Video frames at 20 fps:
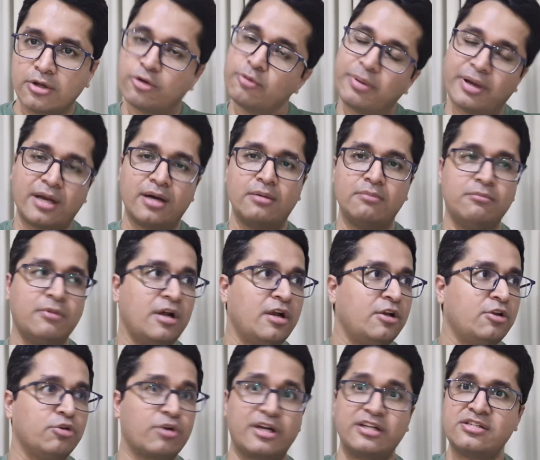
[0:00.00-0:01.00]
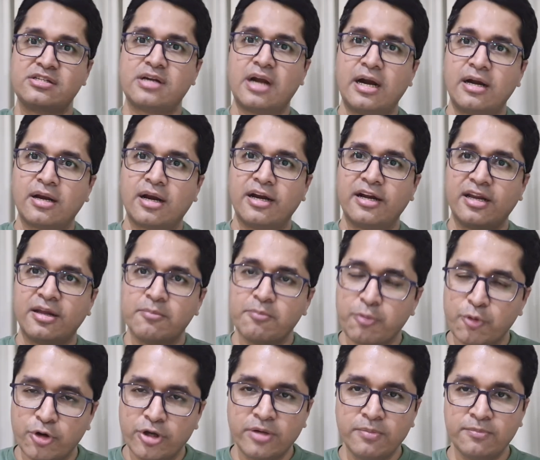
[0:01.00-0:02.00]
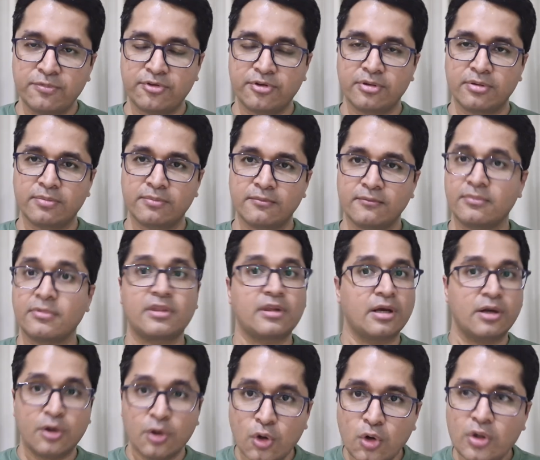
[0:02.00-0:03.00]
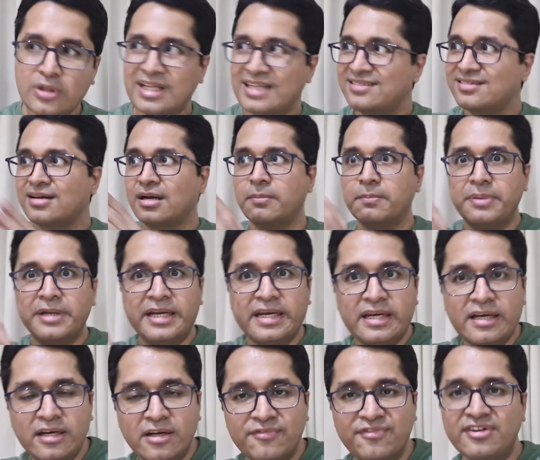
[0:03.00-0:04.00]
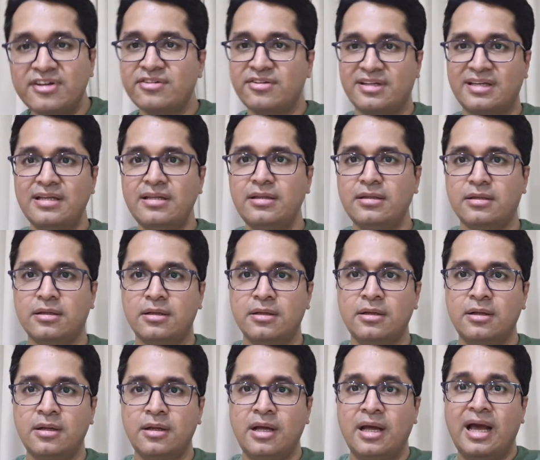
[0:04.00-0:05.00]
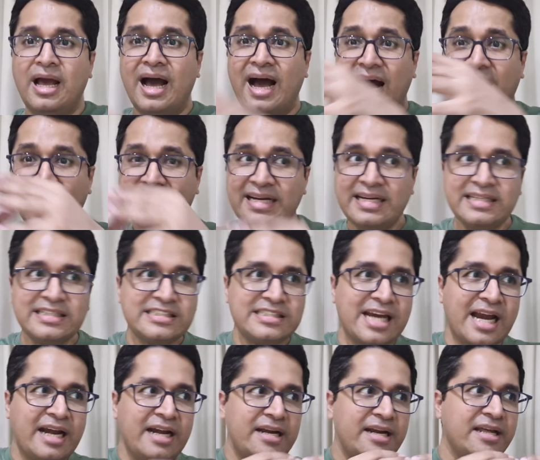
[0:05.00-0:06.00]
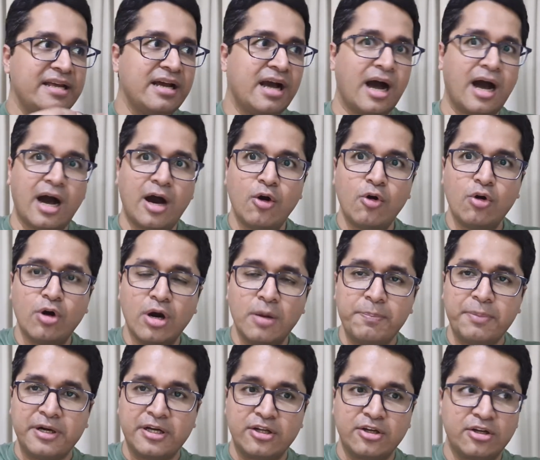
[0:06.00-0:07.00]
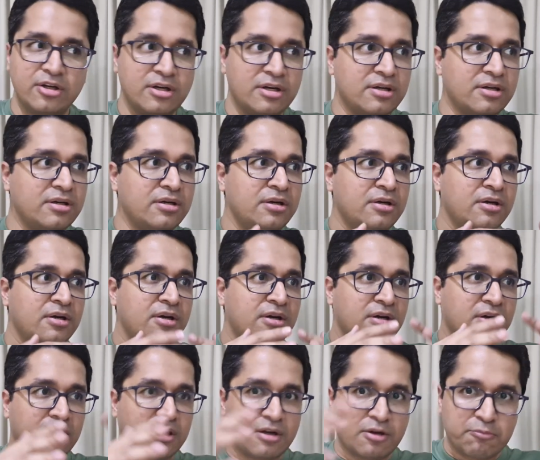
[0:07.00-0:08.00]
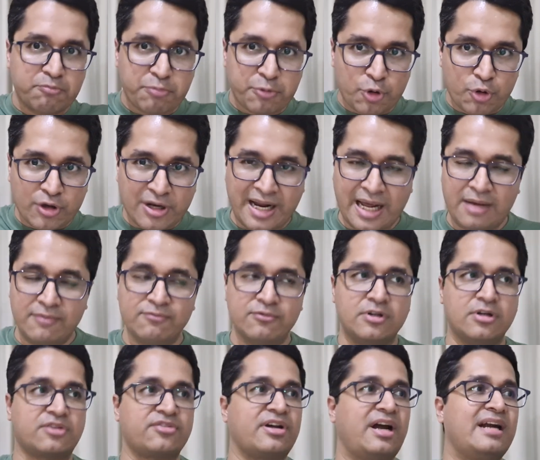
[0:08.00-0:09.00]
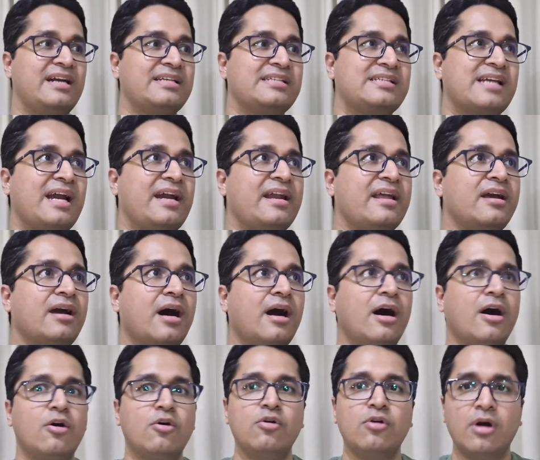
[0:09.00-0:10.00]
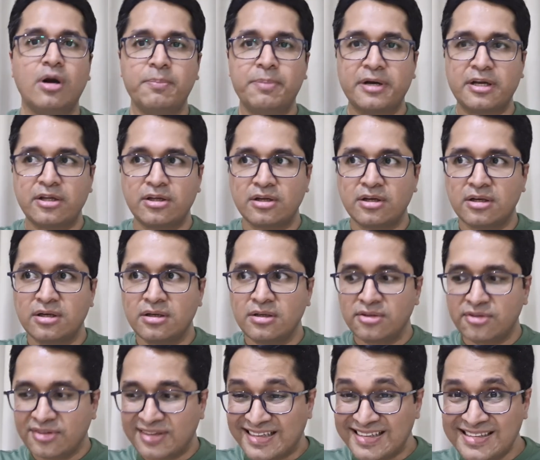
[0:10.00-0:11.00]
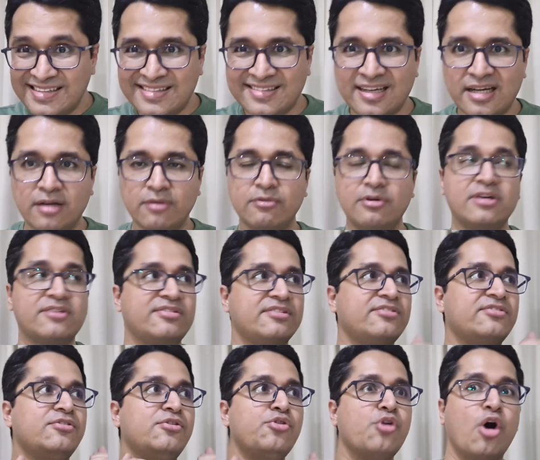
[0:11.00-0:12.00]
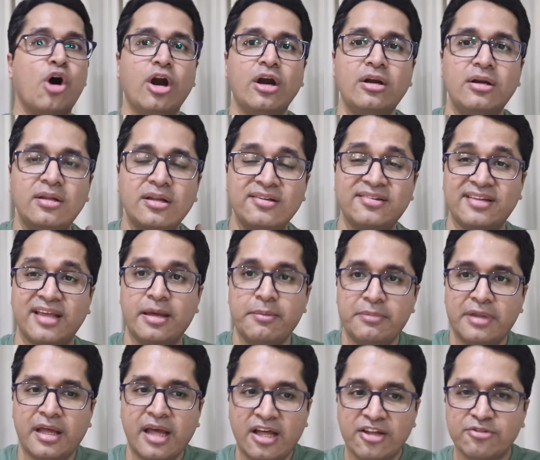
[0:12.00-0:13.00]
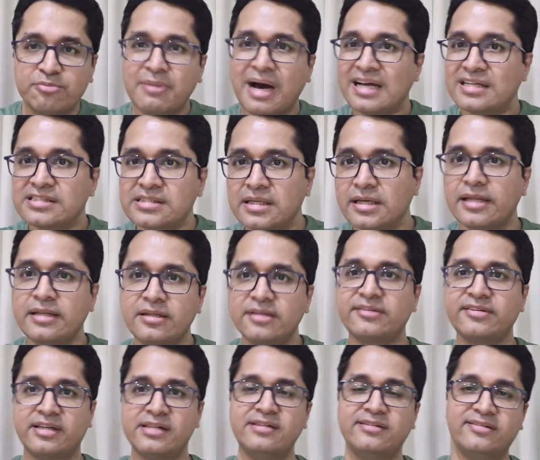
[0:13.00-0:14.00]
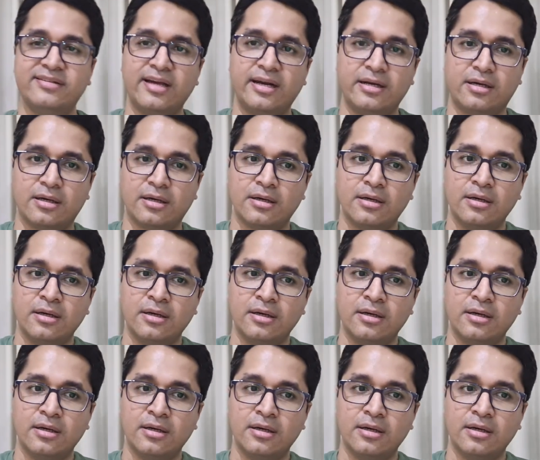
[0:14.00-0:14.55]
You become you can start writing poems? No, that's a completely different skill. Understanding how a particular program works understanding how a particular skill set works is not the same thing as mastering the skill set